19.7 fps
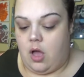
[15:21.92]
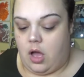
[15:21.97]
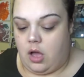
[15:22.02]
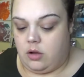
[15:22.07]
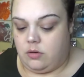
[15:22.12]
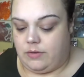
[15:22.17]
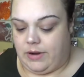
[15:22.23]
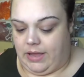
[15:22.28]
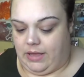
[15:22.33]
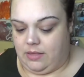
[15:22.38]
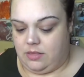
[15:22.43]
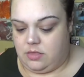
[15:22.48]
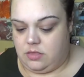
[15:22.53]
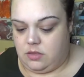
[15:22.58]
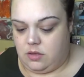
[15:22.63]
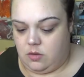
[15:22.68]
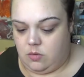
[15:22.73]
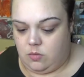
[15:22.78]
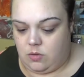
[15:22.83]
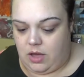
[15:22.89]
All right.
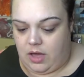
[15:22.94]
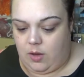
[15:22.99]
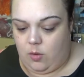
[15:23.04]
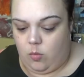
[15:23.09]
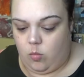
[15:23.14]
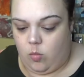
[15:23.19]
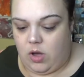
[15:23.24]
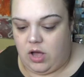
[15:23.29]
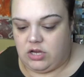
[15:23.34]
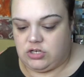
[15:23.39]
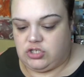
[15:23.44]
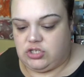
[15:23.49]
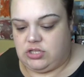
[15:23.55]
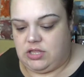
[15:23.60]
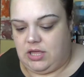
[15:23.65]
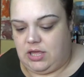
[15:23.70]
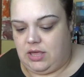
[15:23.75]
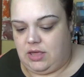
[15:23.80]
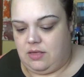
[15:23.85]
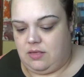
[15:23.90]
So, I washed
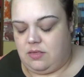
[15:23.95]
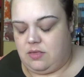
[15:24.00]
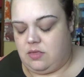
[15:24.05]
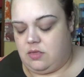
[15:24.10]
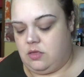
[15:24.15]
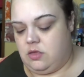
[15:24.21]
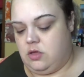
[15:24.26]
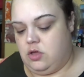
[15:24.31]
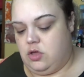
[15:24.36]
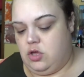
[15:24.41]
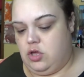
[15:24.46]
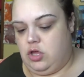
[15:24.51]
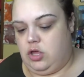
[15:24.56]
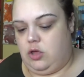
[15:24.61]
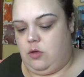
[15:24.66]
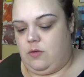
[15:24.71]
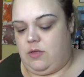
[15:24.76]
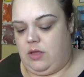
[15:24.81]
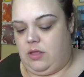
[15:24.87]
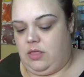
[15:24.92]
these
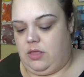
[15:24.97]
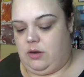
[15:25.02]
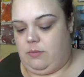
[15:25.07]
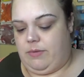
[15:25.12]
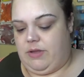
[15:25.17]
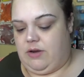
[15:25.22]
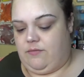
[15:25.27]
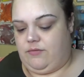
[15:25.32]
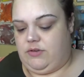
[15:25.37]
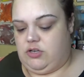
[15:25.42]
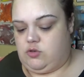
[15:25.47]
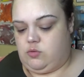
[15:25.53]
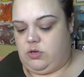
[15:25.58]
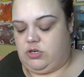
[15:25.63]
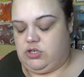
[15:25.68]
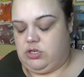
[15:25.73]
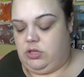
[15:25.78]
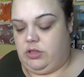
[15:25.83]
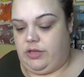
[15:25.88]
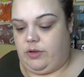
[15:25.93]
using a little bit of
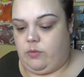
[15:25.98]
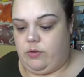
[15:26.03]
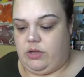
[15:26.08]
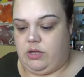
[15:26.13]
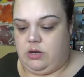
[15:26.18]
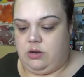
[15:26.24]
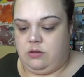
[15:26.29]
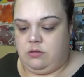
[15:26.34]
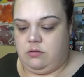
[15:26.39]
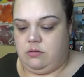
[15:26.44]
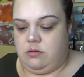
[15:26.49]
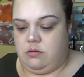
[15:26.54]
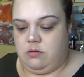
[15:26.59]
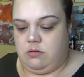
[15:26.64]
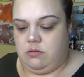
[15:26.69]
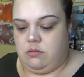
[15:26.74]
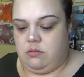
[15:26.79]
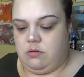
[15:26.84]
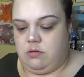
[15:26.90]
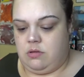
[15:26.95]
dishwashing liquid.
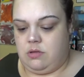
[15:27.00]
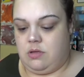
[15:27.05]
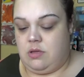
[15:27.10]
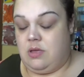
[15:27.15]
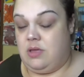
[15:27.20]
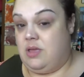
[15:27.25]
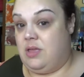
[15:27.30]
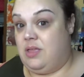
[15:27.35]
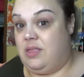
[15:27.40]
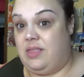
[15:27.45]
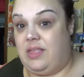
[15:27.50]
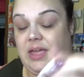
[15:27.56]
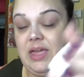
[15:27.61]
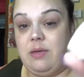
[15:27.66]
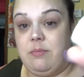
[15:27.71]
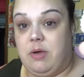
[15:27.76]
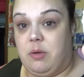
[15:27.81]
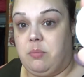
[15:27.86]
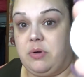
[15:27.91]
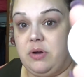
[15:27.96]
They
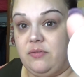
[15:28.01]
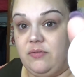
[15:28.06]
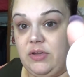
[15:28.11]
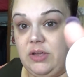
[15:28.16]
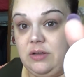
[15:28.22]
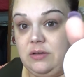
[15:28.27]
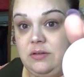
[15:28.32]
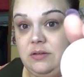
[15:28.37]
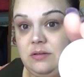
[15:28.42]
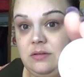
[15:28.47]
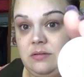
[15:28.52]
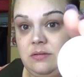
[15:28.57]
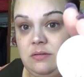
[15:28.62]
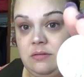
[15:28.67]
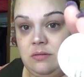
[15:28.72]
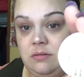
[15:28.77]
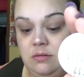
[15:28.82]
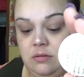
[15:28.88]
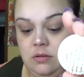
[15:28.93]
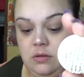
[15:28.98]
came out perfect.
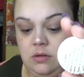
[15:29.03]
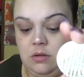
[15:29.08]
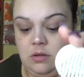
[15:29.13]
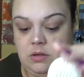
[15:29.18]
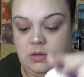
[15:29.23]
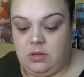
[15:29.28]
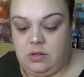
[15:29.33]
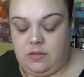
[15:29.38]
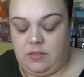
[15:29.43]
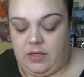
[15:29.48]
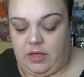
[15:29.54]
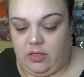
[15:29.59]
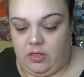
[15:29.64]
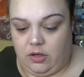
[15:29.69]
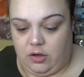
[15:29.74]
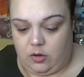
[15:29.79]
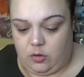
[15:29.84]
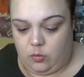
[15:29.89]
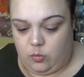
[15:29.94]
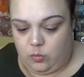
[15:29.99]
They
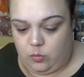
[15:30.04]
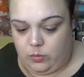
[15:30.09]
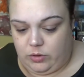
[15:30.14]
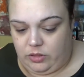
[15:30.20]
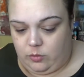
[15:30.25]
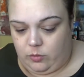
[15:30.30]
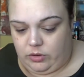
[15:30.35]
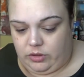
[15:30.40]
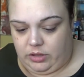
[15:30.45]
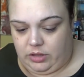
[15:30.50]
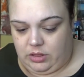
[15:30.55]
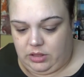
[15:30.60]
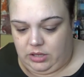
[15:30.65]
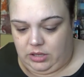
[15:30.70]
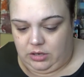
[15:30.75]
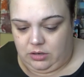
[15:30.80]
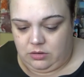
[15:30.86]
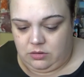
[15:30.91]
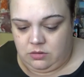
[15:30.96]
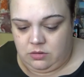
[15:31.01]
look really, really
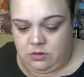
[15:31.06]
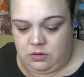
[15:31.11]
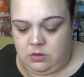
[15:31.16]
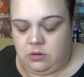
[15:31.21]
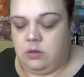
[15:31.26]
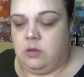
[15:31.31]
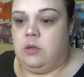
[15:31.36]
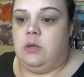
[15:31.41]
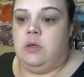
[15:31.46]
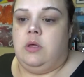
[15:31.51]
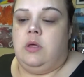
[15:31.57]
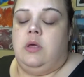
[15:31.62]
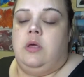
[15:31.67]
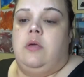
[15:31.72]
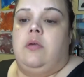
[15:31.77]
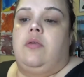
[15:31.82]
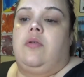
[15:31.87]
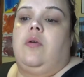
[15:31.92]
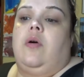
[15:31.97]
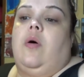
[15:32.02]
clean.
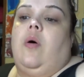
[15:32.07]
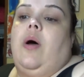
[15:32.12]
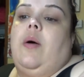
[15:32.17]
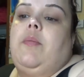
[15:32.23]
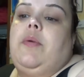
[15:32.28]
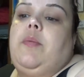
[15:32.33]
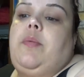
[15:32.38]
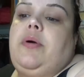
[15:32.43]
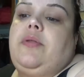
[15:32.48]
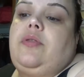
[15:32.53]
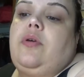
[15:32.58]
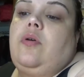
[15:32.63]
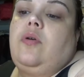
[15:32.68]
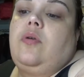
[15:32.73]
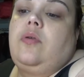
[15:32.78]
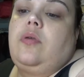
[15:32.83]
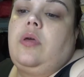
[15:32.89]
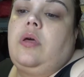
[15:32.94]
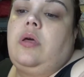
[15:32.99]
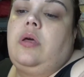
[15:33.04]
So I'm going to put
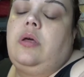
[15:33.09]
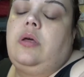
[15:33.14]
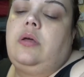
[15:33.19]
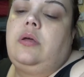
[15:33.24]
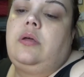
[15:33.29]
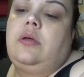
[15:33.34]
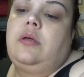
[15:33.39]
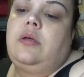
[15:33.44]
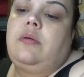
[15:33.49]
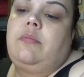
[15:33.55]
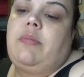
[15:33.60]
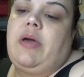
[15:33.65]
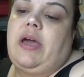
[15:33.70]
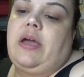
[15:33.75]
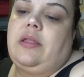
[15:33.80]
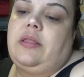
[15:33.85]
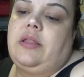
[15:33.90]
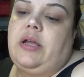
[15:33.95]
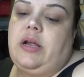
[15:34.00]
those back in